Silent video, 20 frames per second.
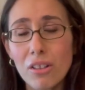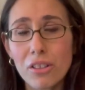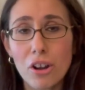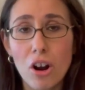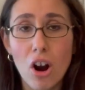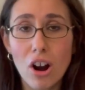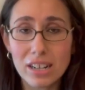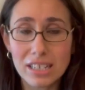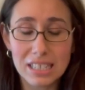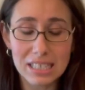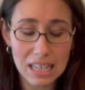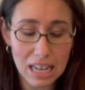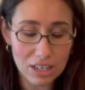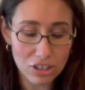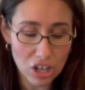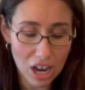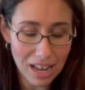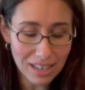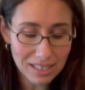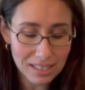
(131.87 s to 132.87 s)
They're hard to
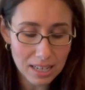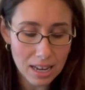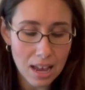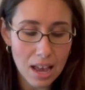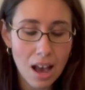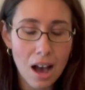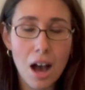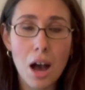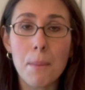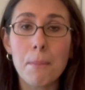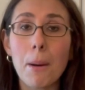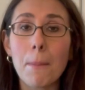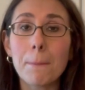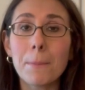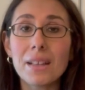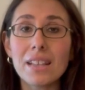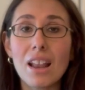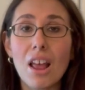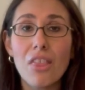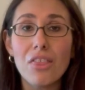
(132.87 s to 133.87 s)
digest.
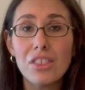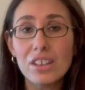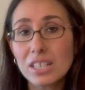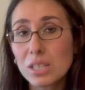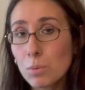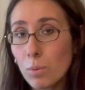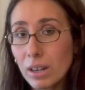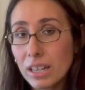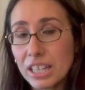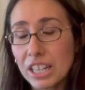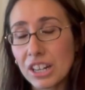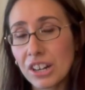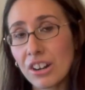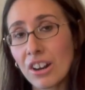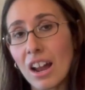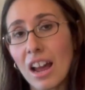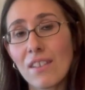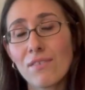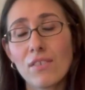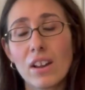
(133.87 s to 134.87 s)
But this one here,
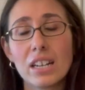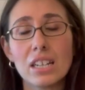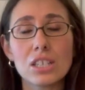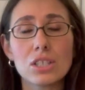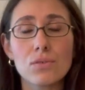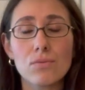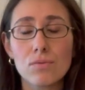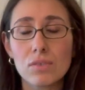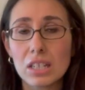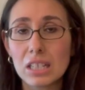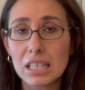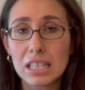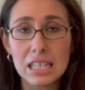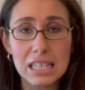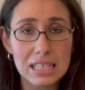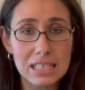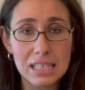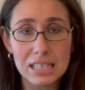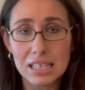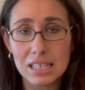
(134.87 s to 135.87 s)
I find it's really
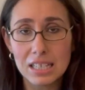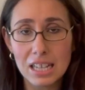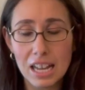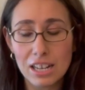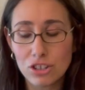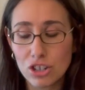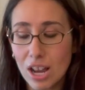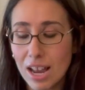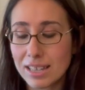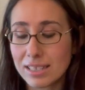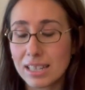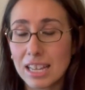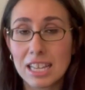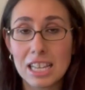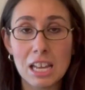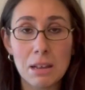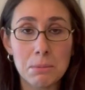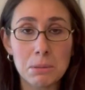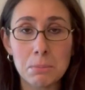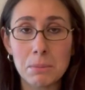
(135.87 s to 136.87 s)
easy to digest. It
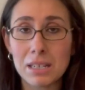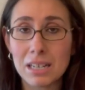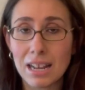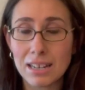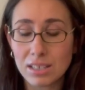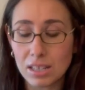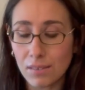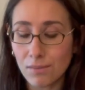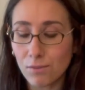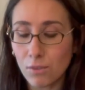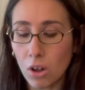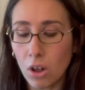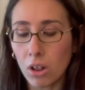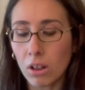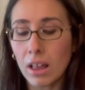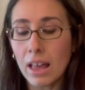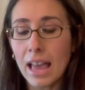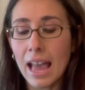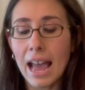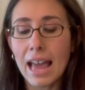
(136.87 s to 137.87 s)
keeps me nice and
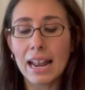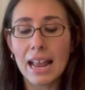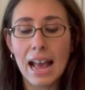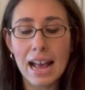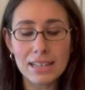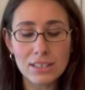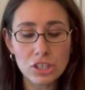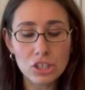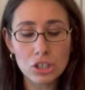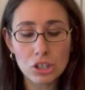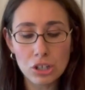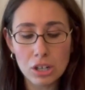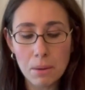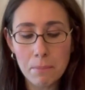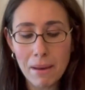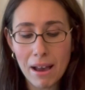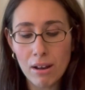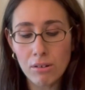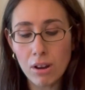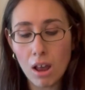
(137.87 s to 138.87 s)
full, and it has a good
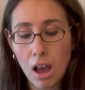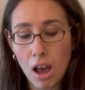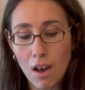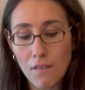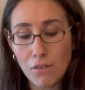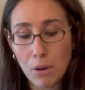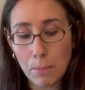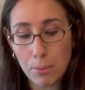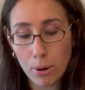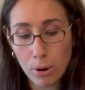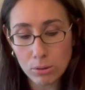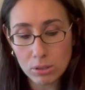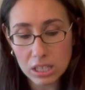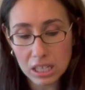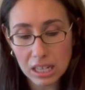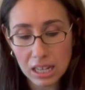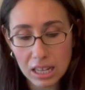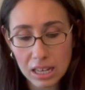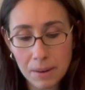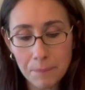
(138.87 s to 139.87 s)
amount of
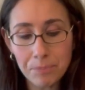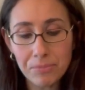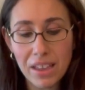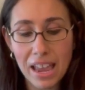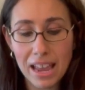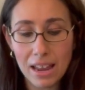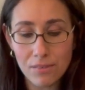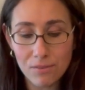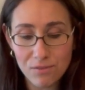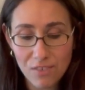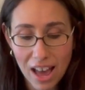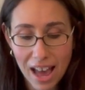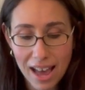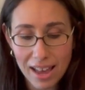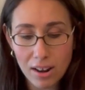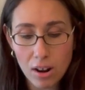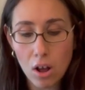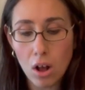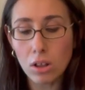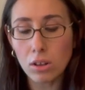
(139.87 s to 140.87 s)
protein and
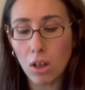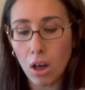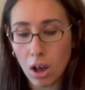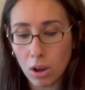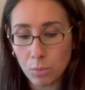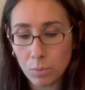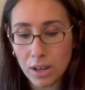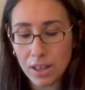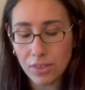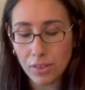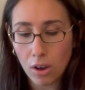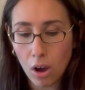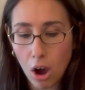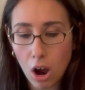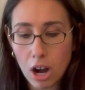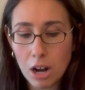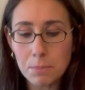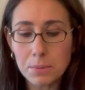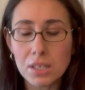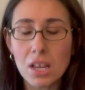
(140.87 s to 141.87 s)
fat along with
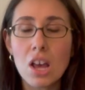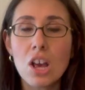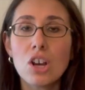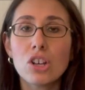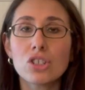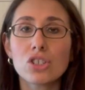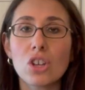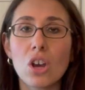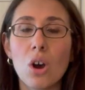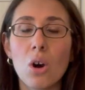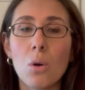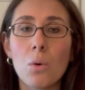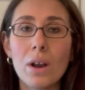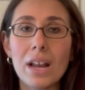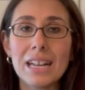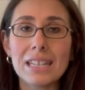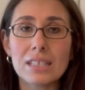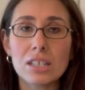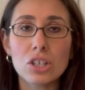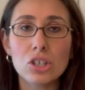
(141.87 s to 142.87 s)
carbs. So
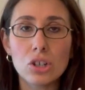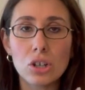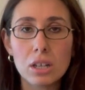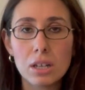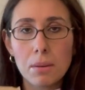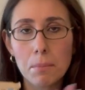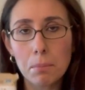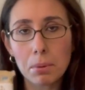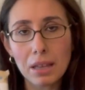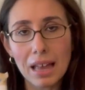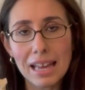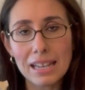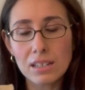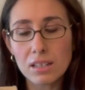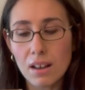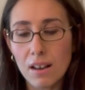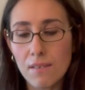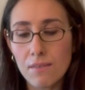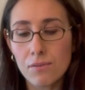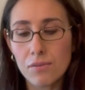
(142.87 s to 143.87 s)
it's a good blend
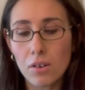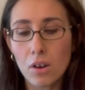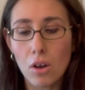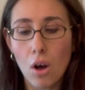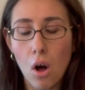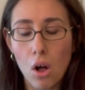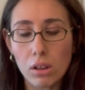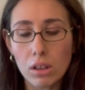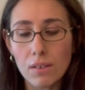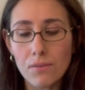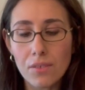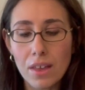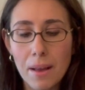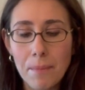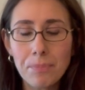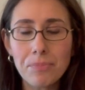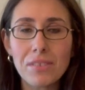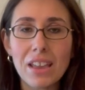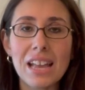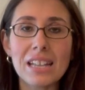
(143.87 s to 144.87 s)
of all of
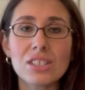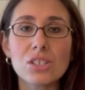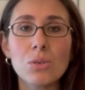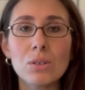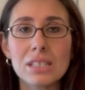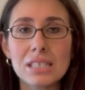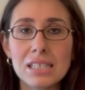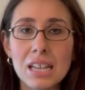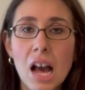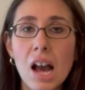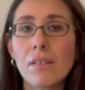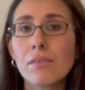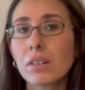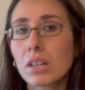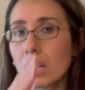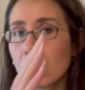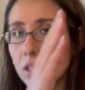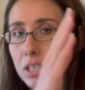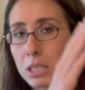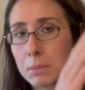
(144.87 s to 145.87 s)
them. And so it's not
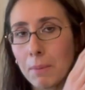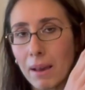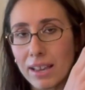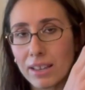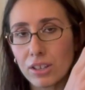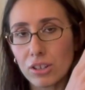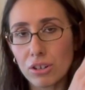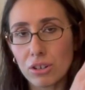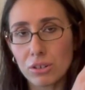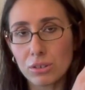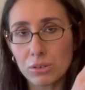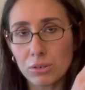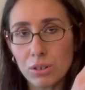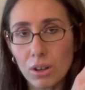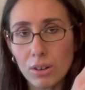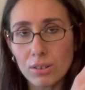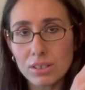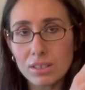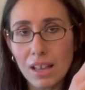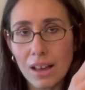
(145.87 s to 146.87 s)
gonna spike your
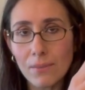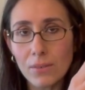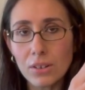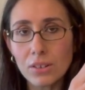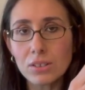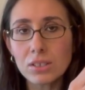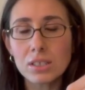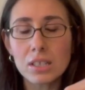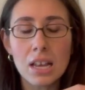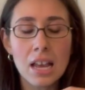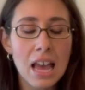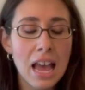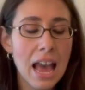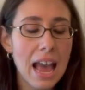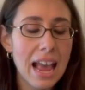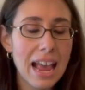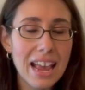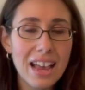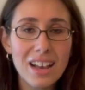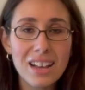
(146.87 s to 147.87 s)
glucose levels,
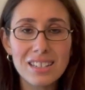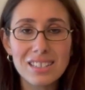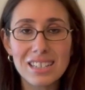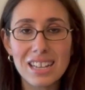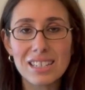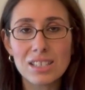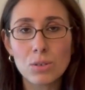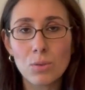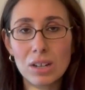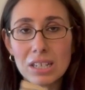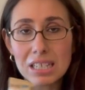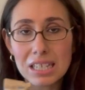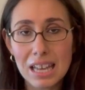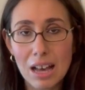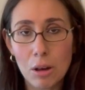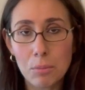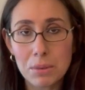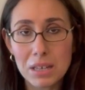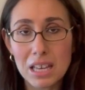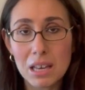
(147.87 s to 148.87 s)
and it's going to
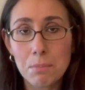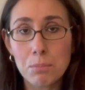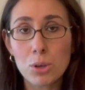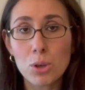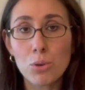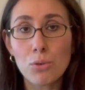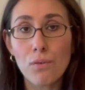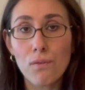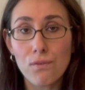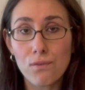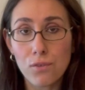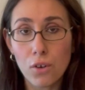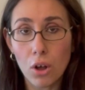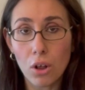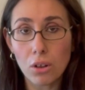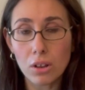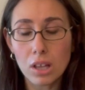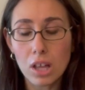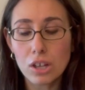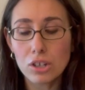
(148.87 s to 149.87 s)
help keep you
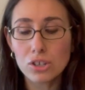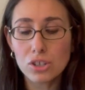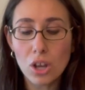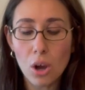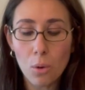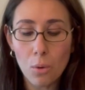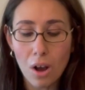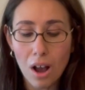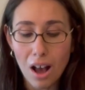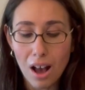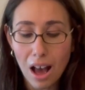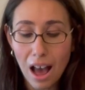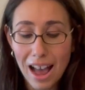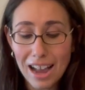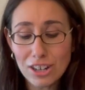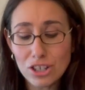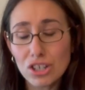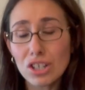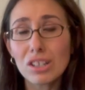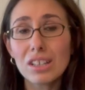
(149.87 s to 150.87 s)
full. So
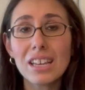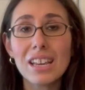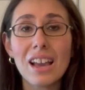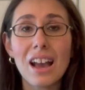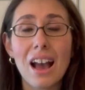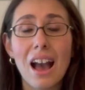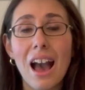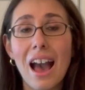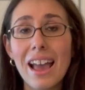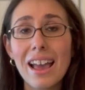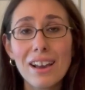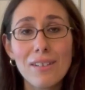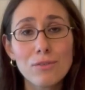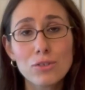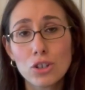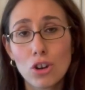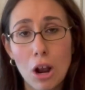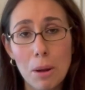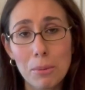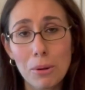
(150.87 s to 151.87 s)
actually, I have
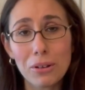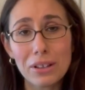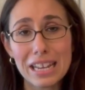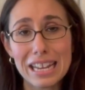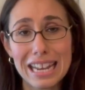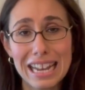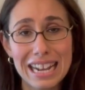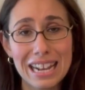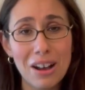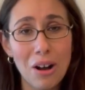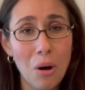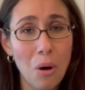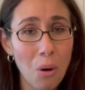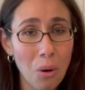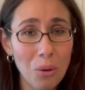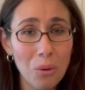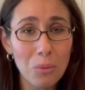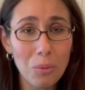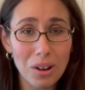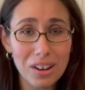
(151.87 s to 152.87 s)
trouble eating a
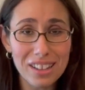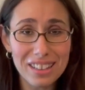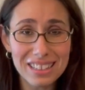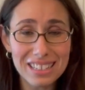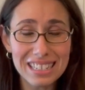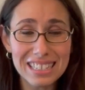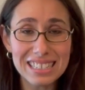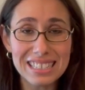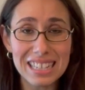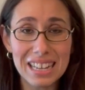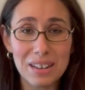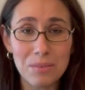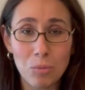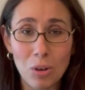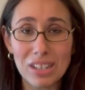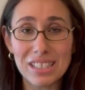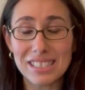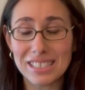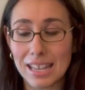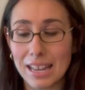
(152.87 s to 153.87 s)
whole one of these in
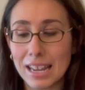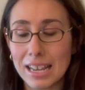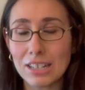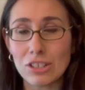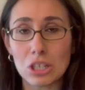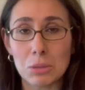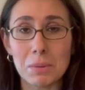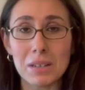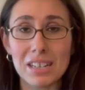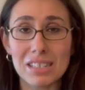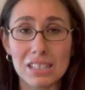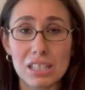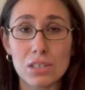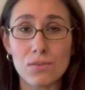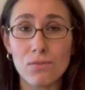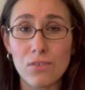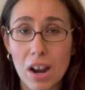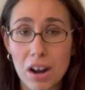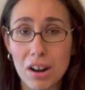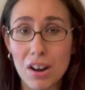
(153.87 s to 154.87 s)
one sitting just because it's
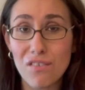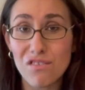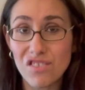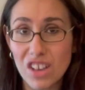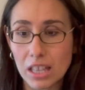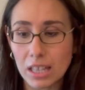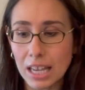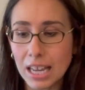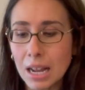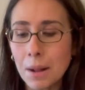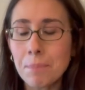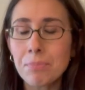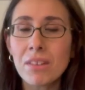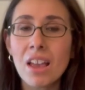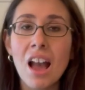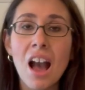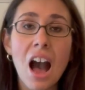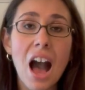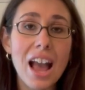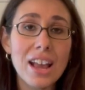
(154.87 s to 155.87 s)
very filling.
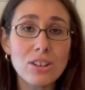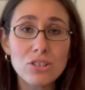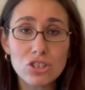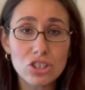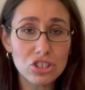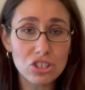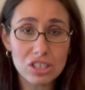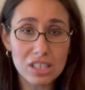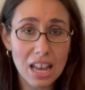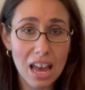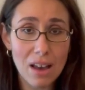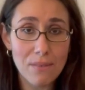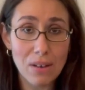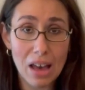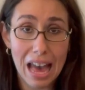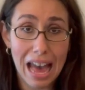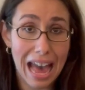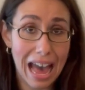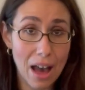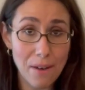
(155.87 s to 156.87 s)
I usually just have a
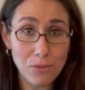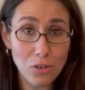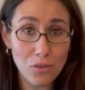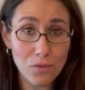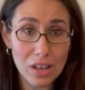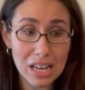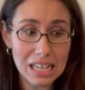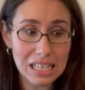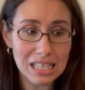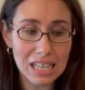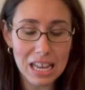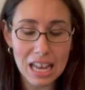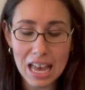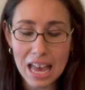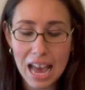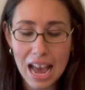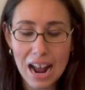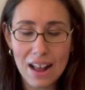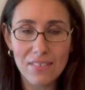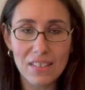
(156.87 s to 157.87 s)
half of it,
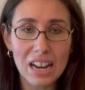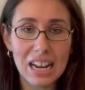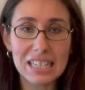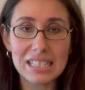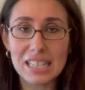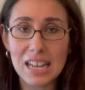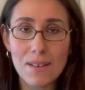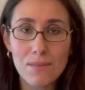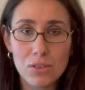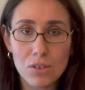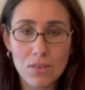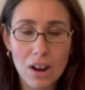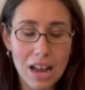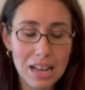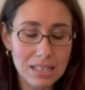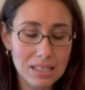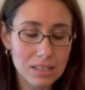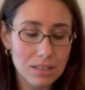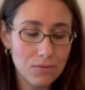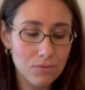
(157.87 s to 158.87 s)
and then I save the
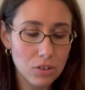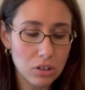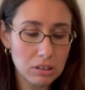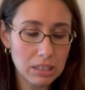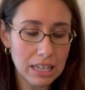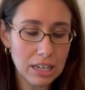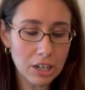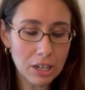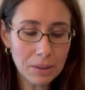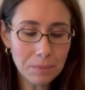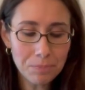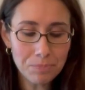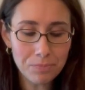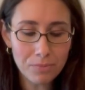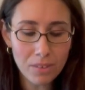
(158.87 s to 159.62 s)
rest for later.